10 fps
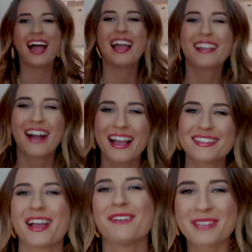Hey
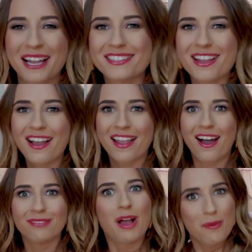guys, I'm Dani
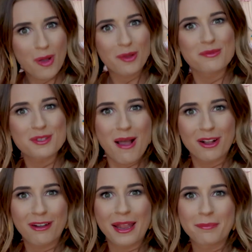Dyer and welcome to my
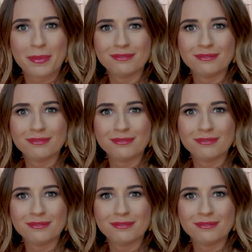crib.